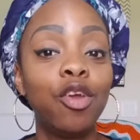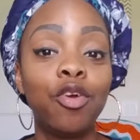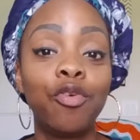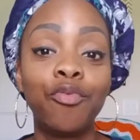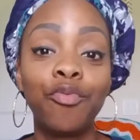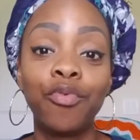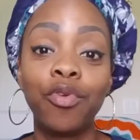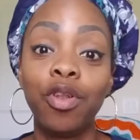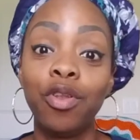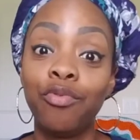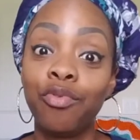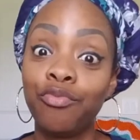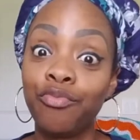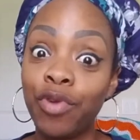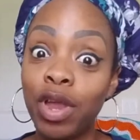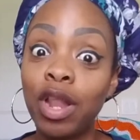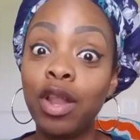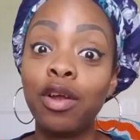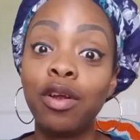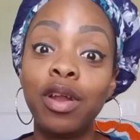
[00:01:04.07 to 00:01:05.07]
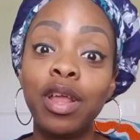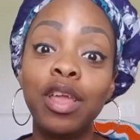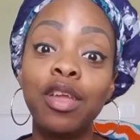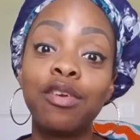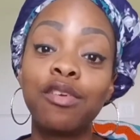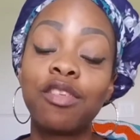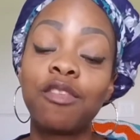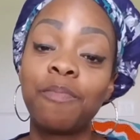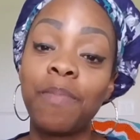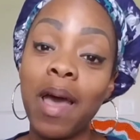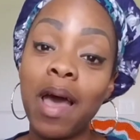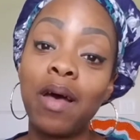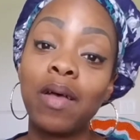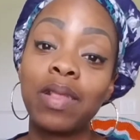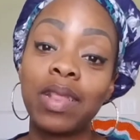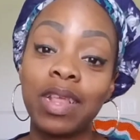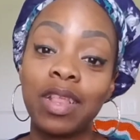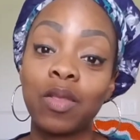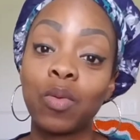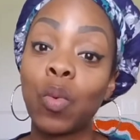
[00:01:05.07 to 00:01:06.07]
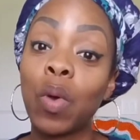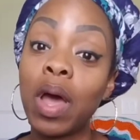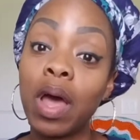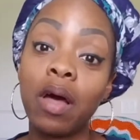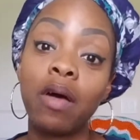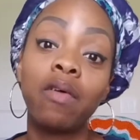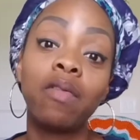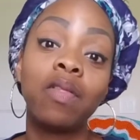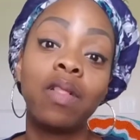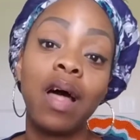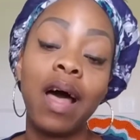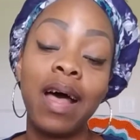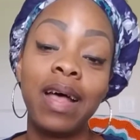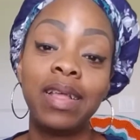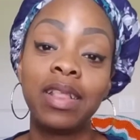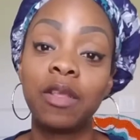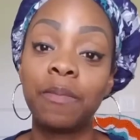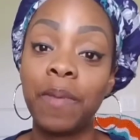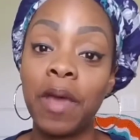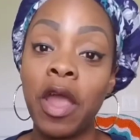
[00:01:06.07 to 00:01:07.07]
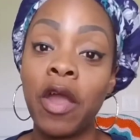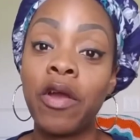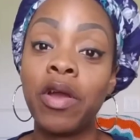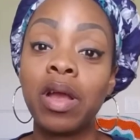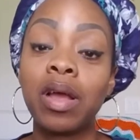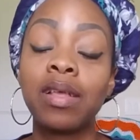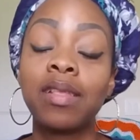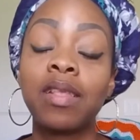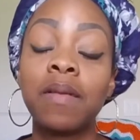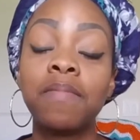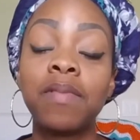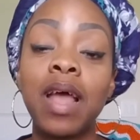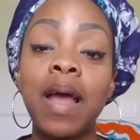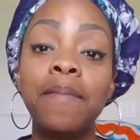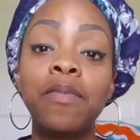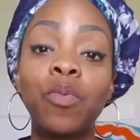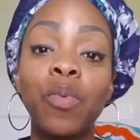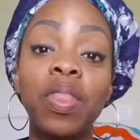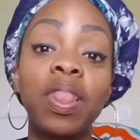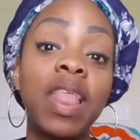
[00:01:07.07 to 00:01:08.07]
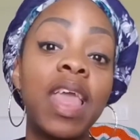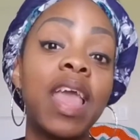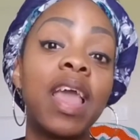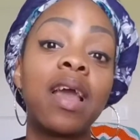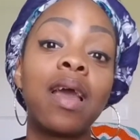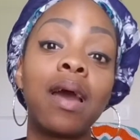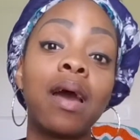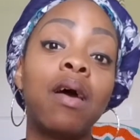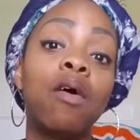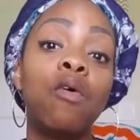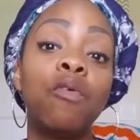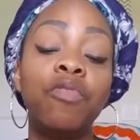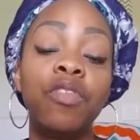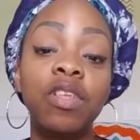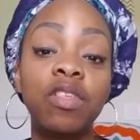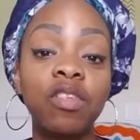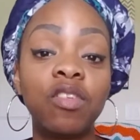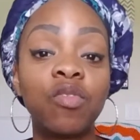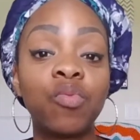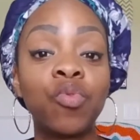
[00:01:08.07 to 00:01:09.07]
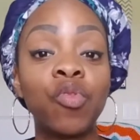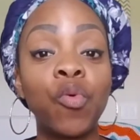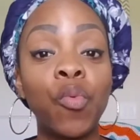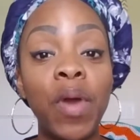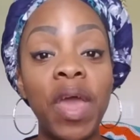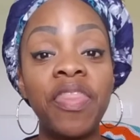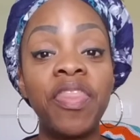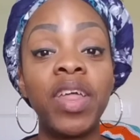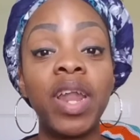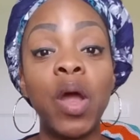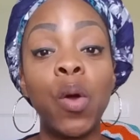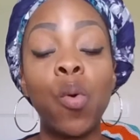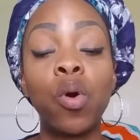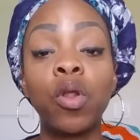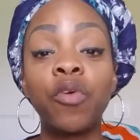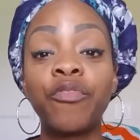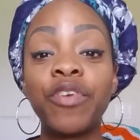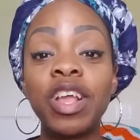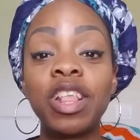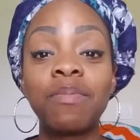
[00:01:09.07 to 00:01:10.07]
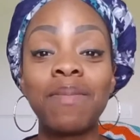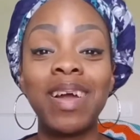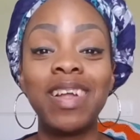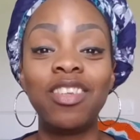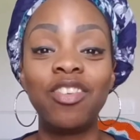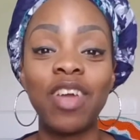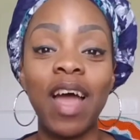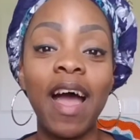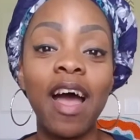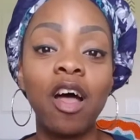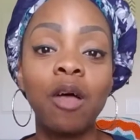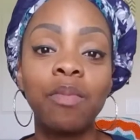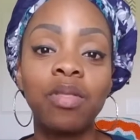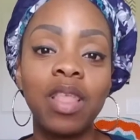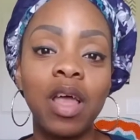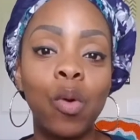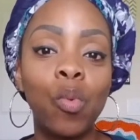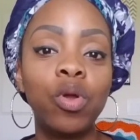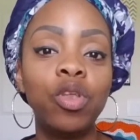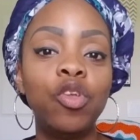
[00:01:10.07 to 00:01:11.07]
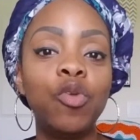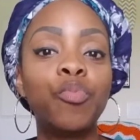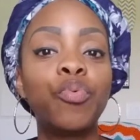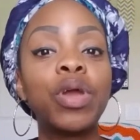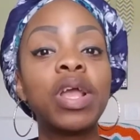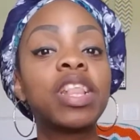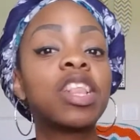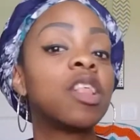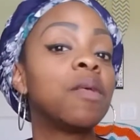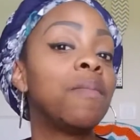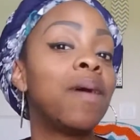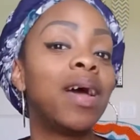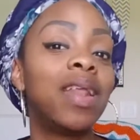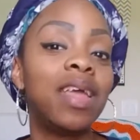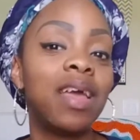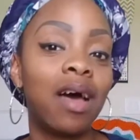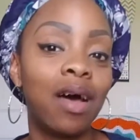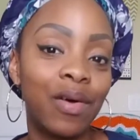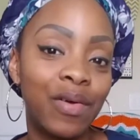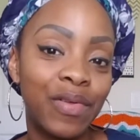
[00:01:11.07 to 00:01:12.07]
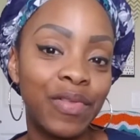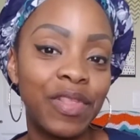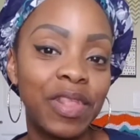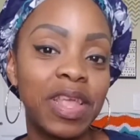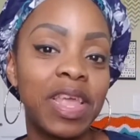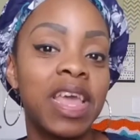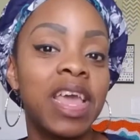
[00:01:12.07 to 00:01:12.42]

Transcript: you're relearning your spouse as well as a parent because sometimes we think oh this is the way that i want to raise my child but then when you bring somebody else